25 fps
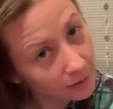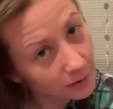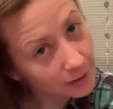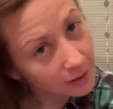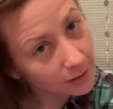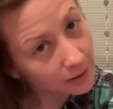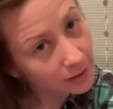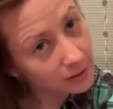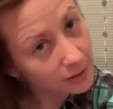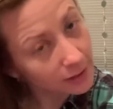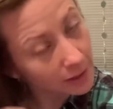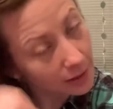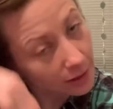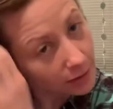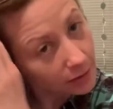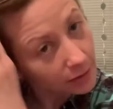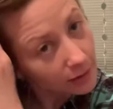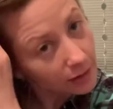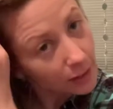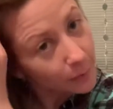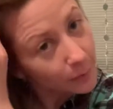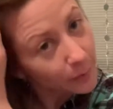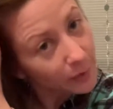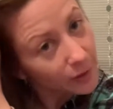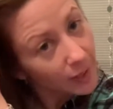And take your
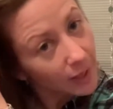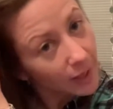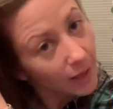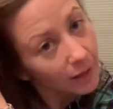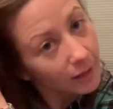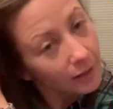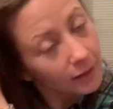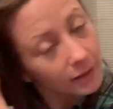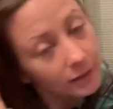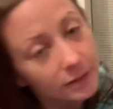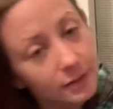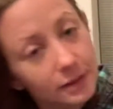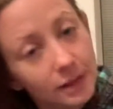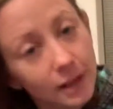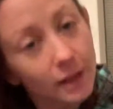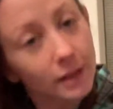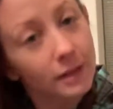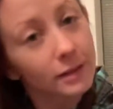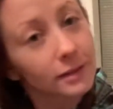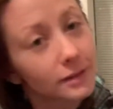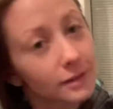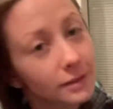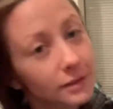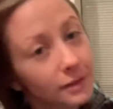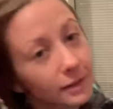time with that, because that's
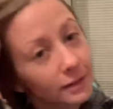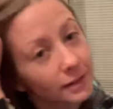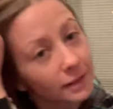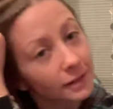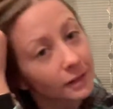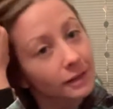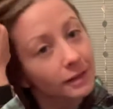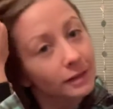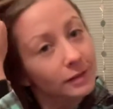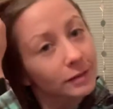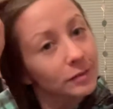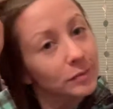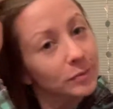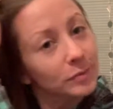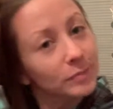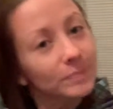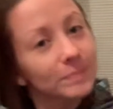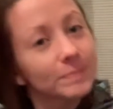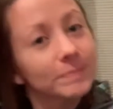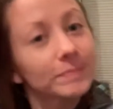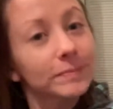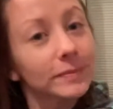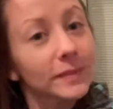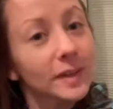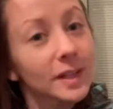
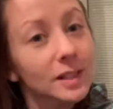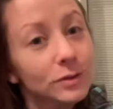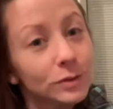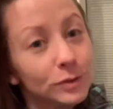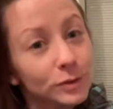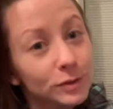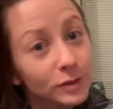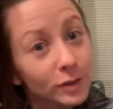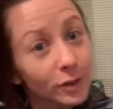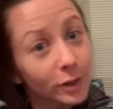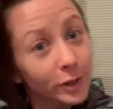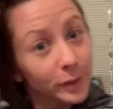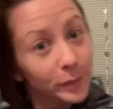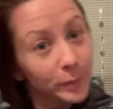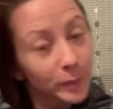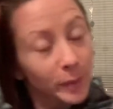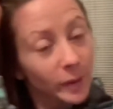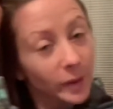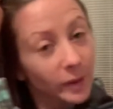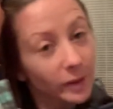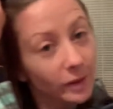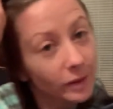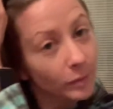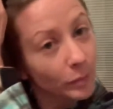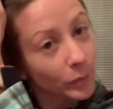your starting
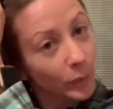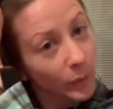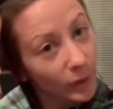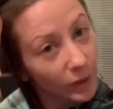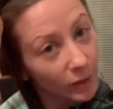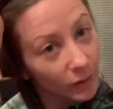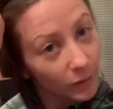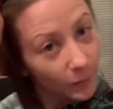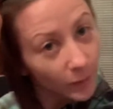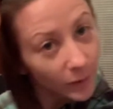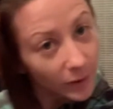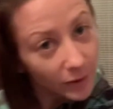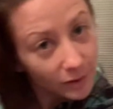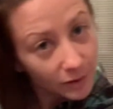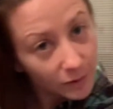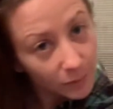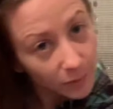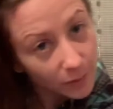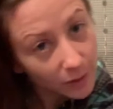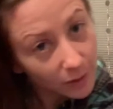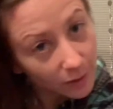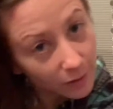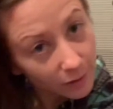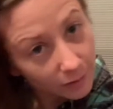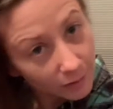point. You want it to
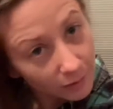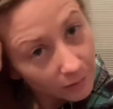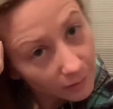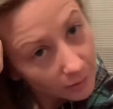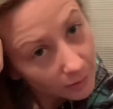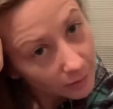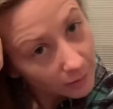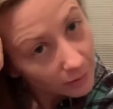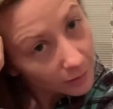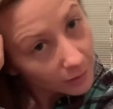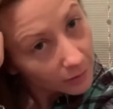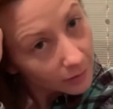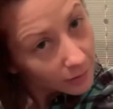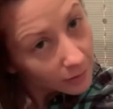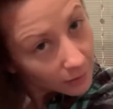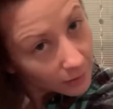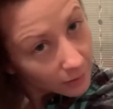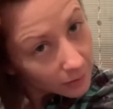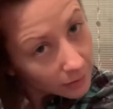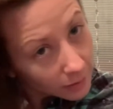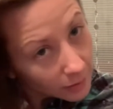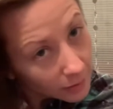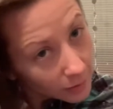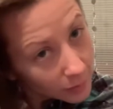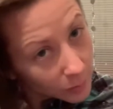be
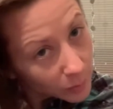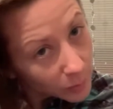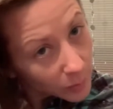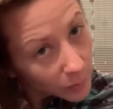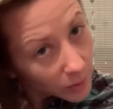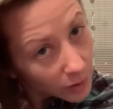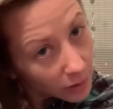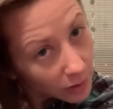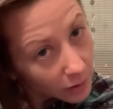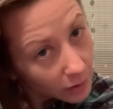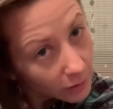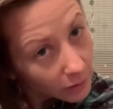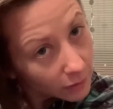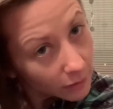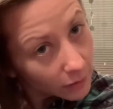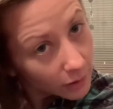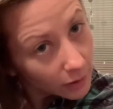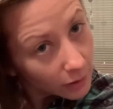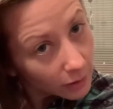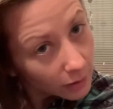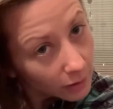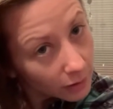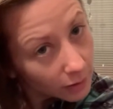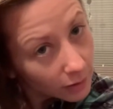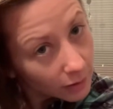pretty even.
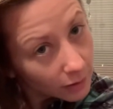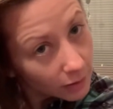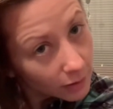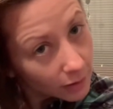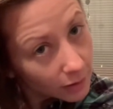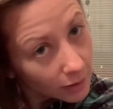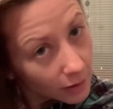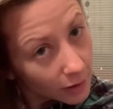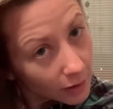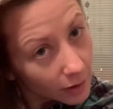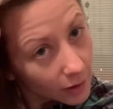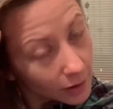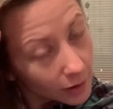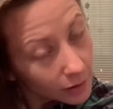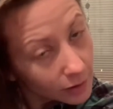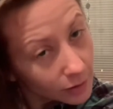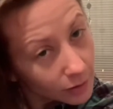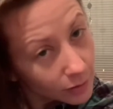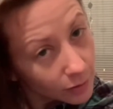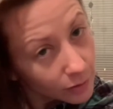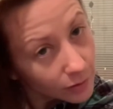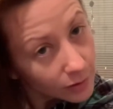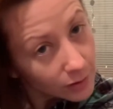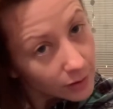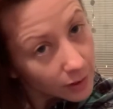All right, so
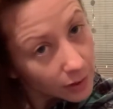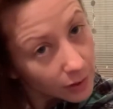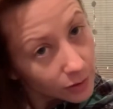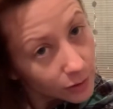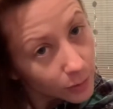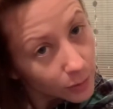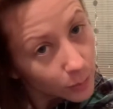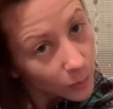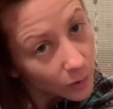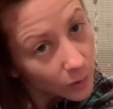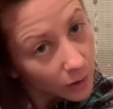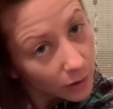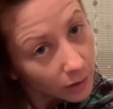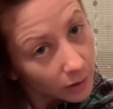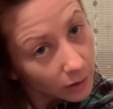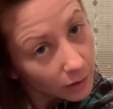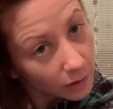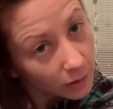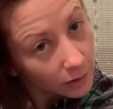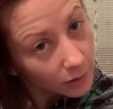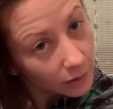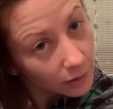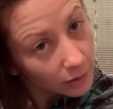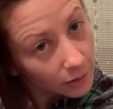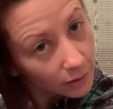section 1
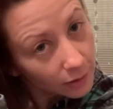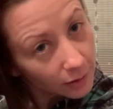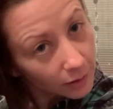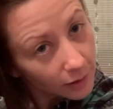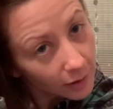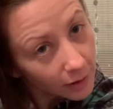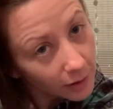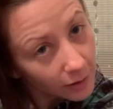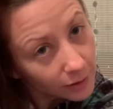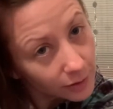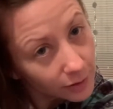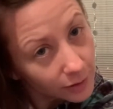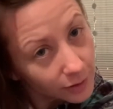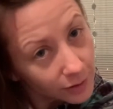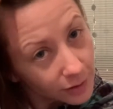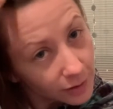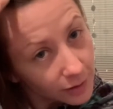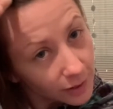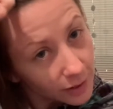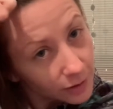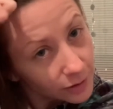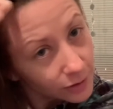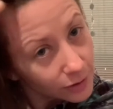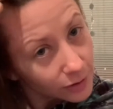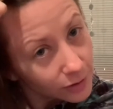under
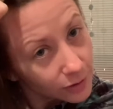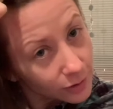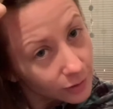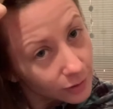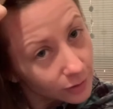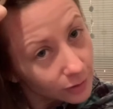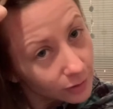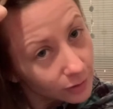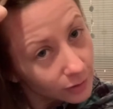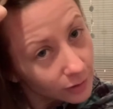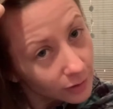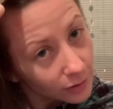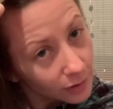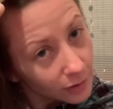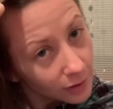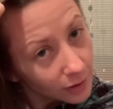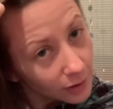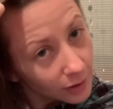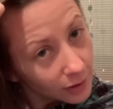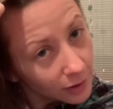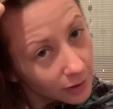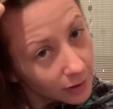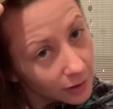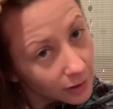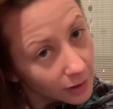section 2
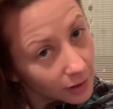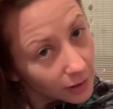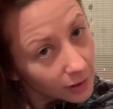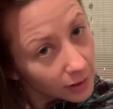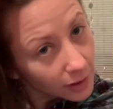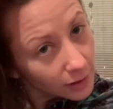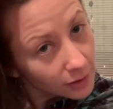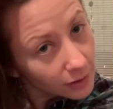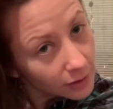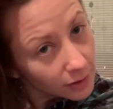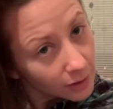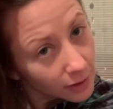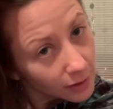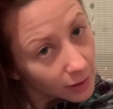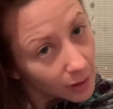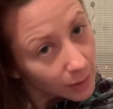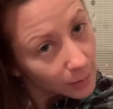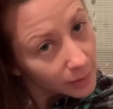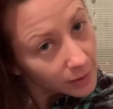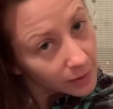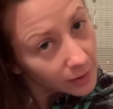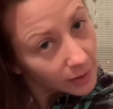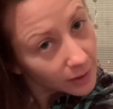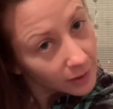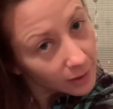into the
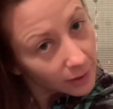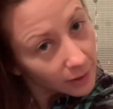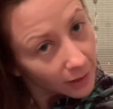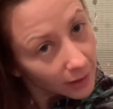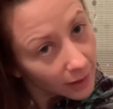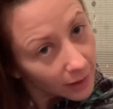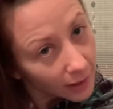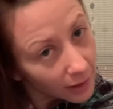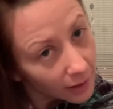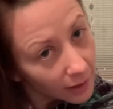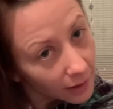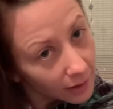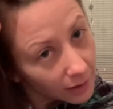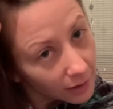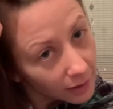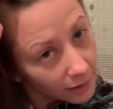opposite hand.